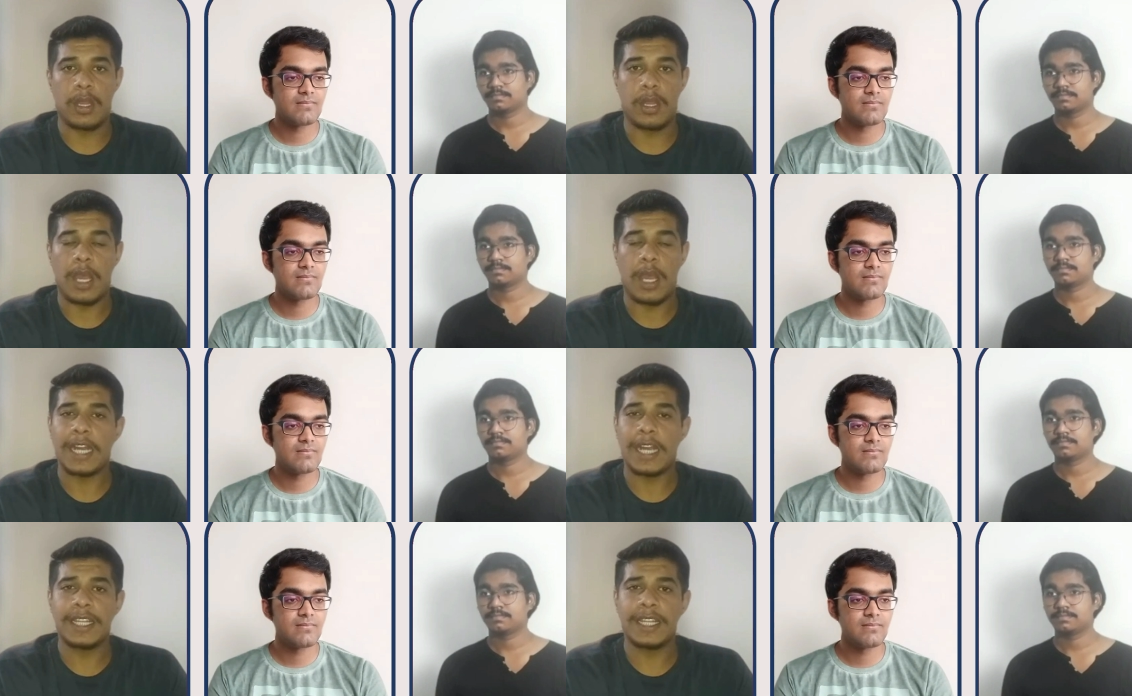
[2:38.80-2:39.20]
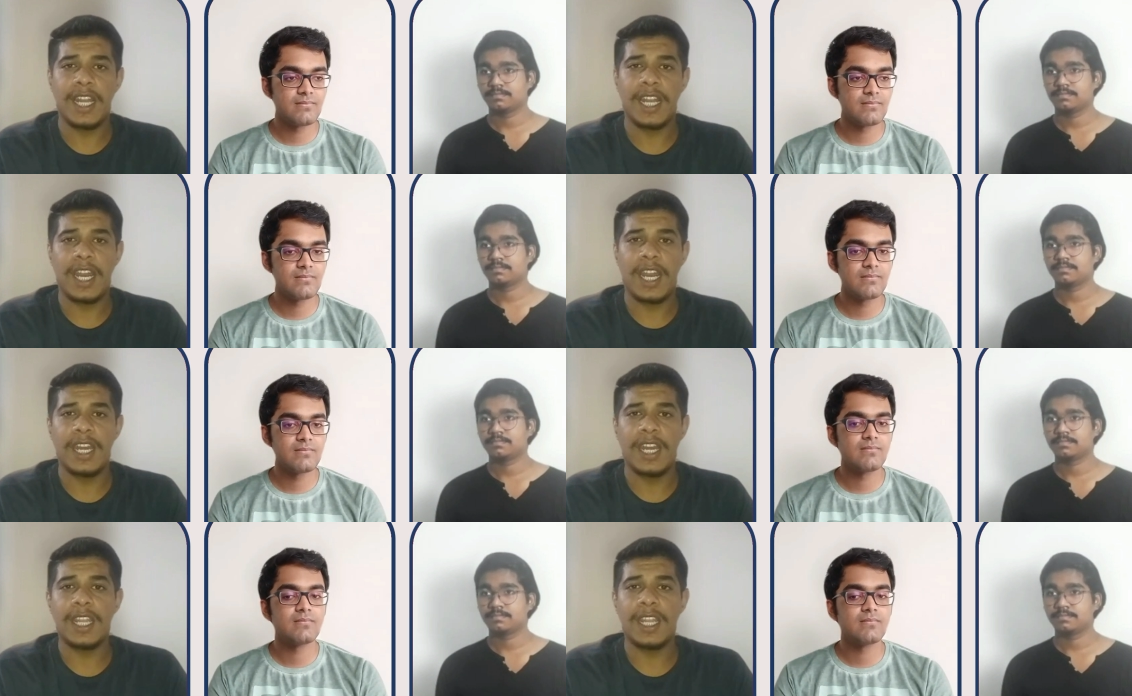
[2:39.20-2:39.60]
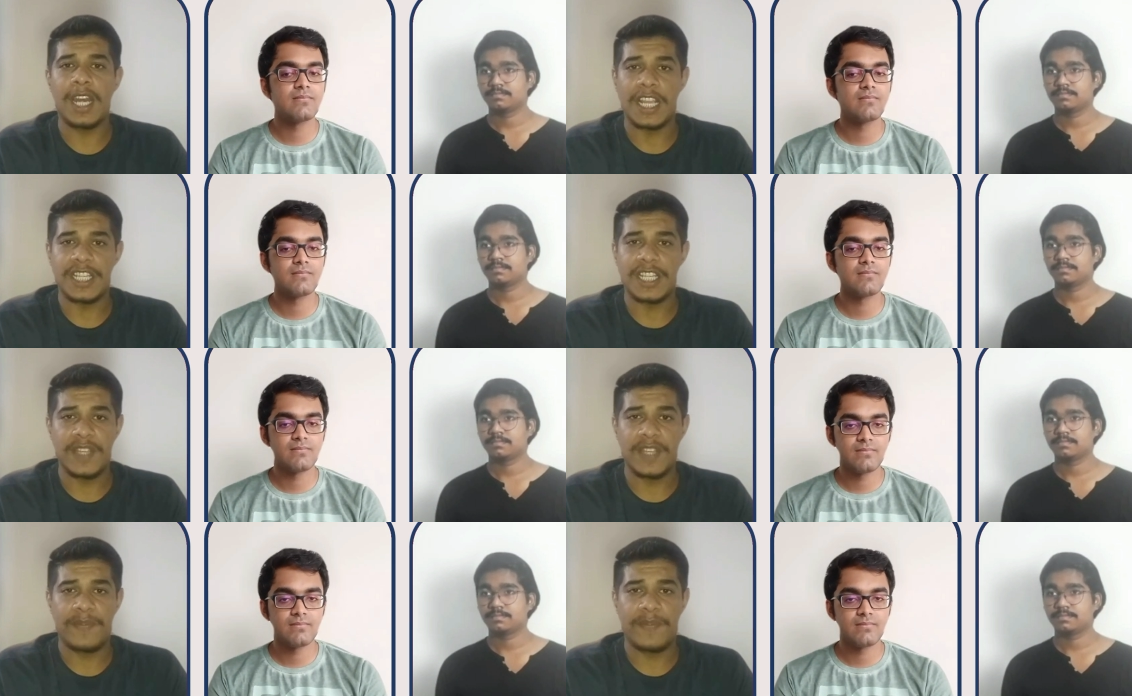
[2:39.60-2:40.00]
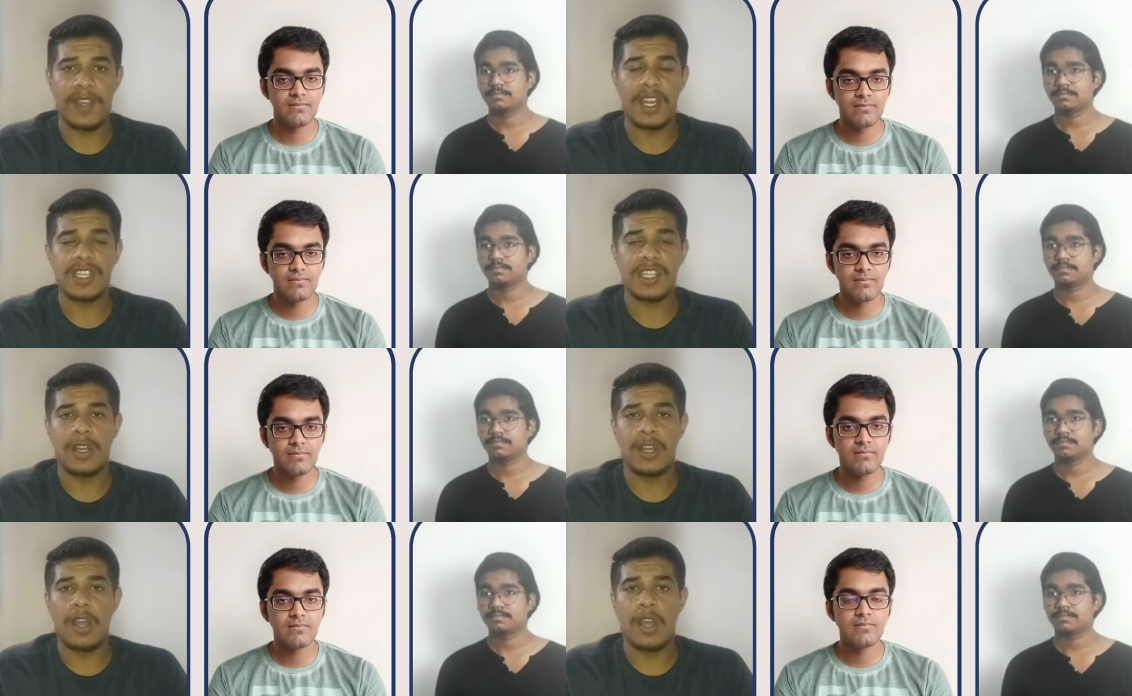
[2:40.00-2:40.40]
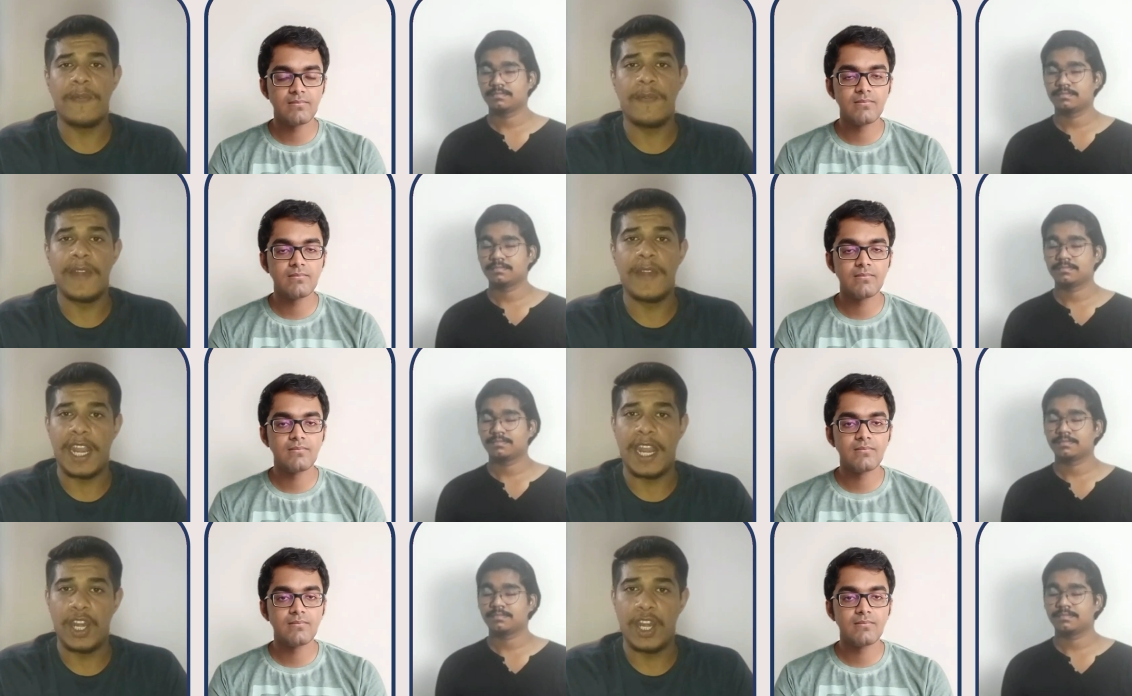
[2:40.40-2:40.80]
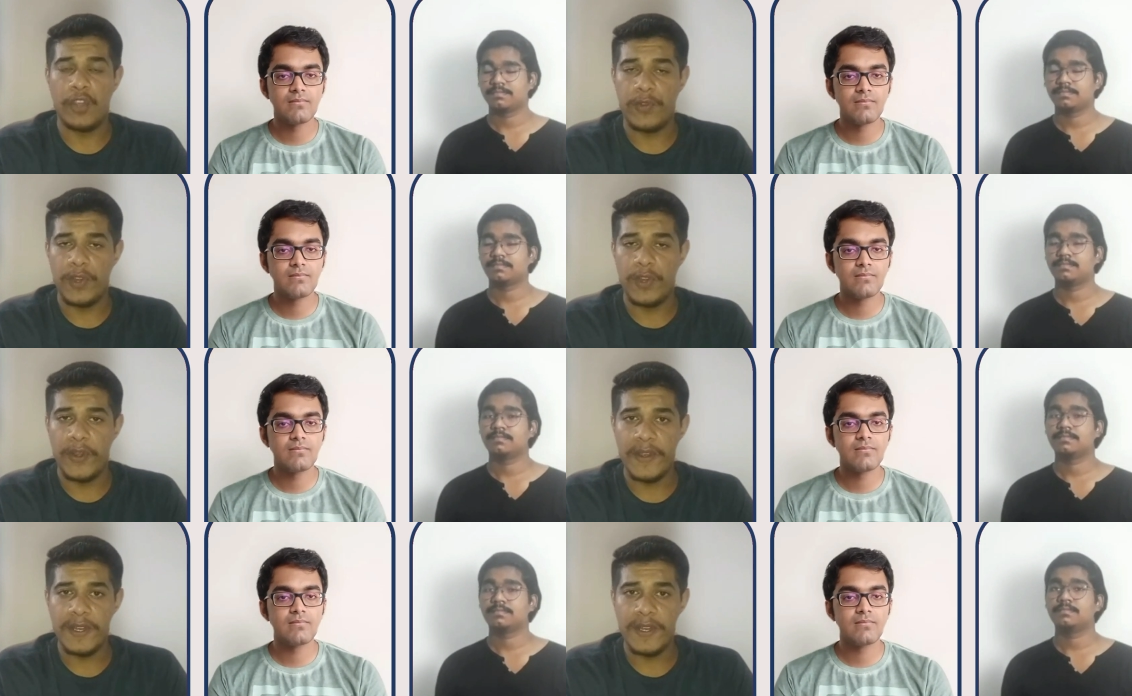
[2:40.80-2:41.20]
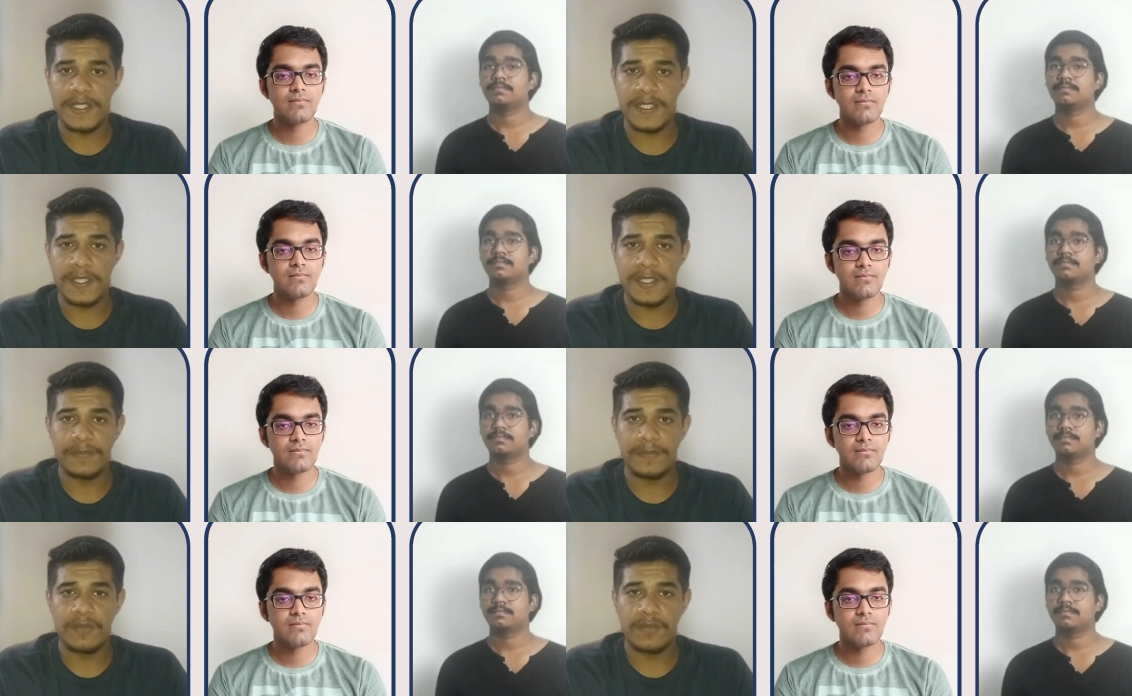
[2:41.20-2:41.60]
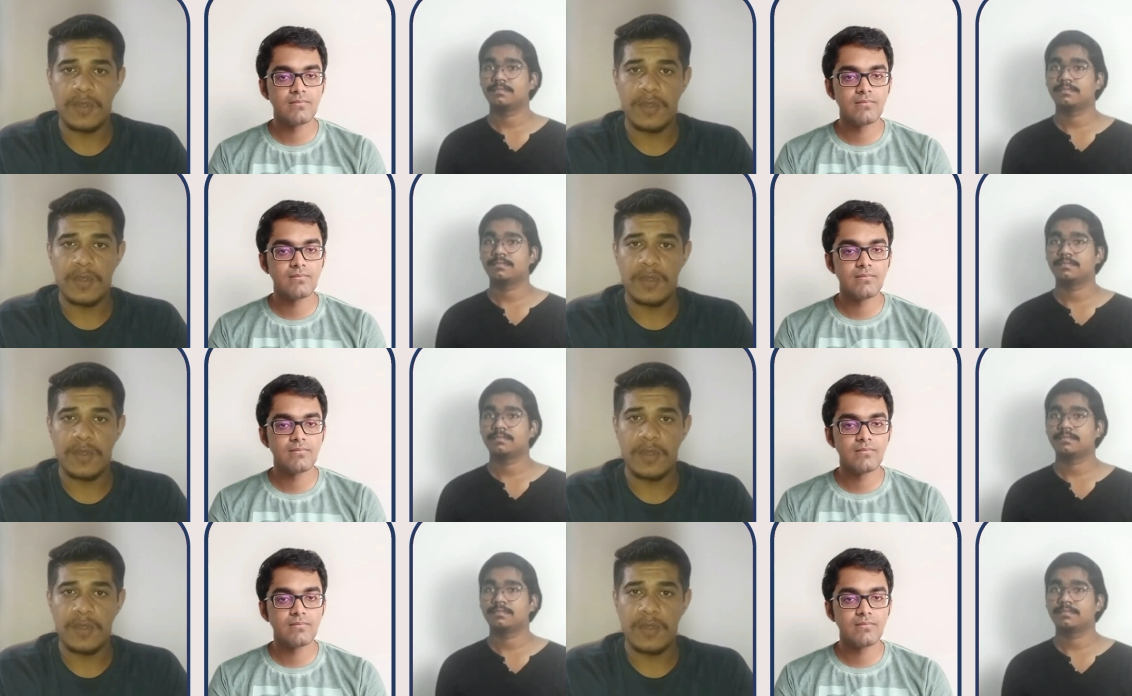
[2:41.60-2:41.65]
Speaker 1: Are there any classification of nanofluids?